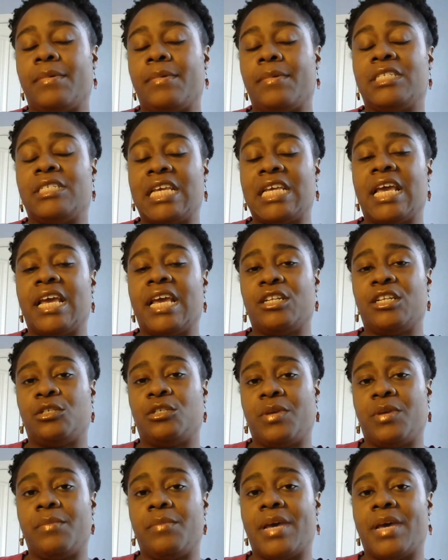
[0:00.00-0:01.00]

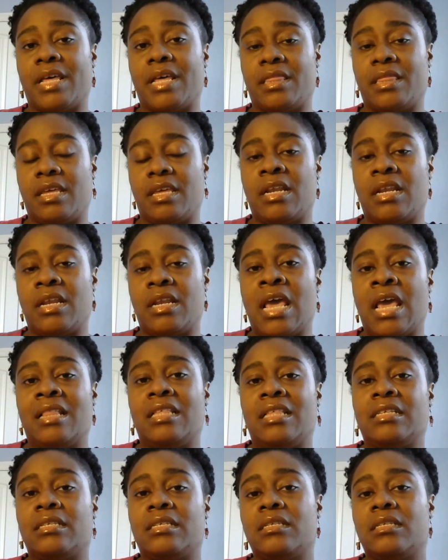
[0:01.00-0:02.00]
THB method.
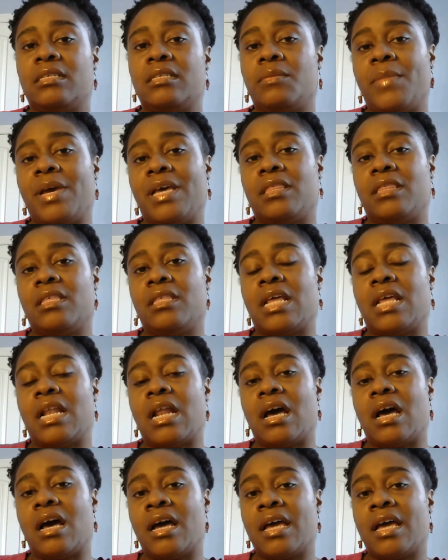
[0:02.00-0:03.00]
This is a method that
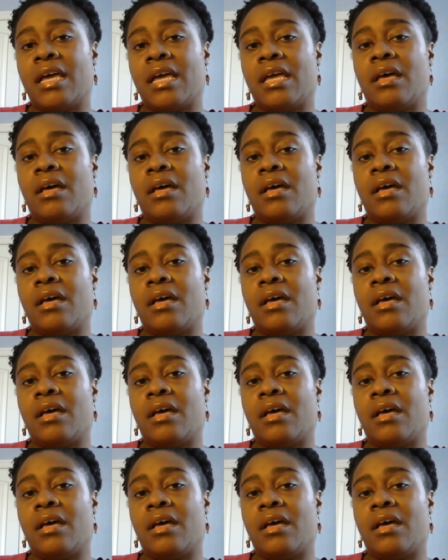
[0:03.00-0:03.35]
I